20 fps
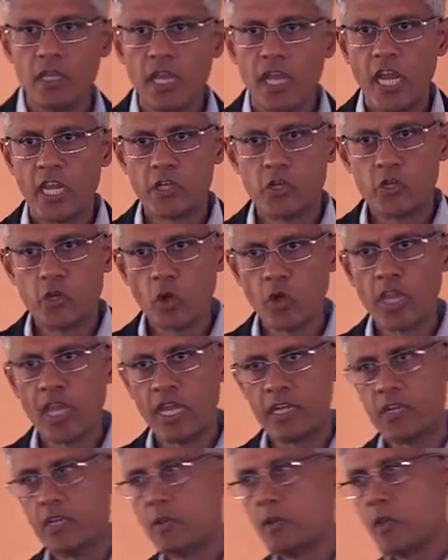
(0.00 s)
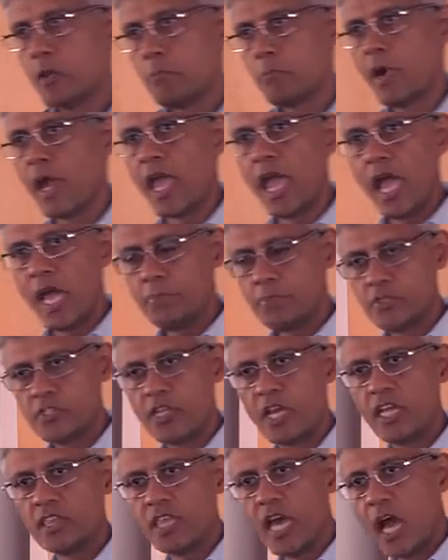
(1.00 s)
It took it perhaps
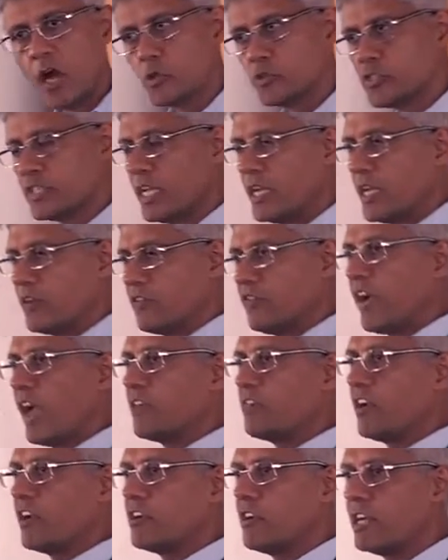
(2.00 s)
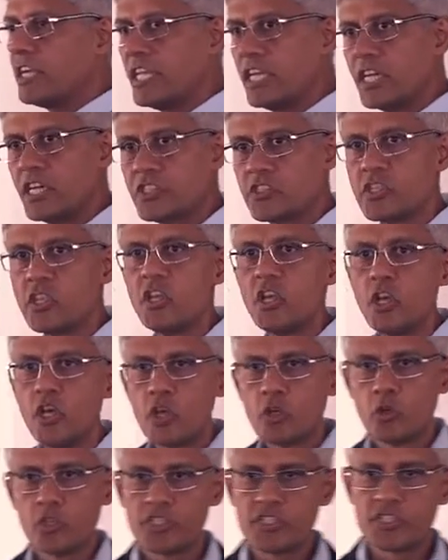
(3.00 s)
1,500 years
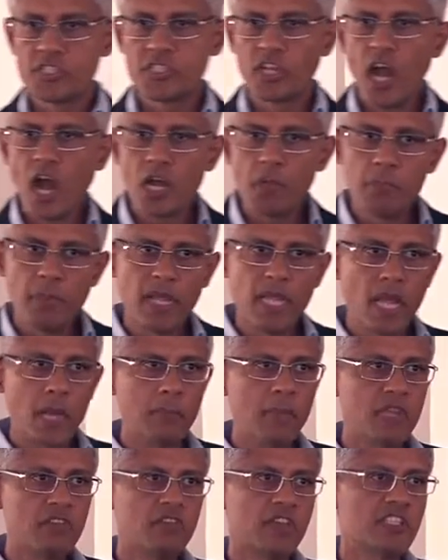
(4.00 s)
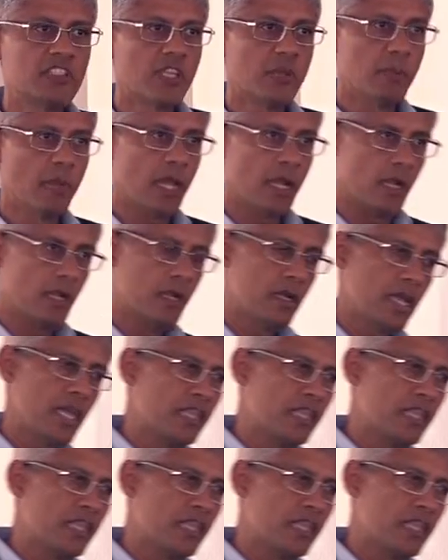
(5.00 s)
to start becoming visible in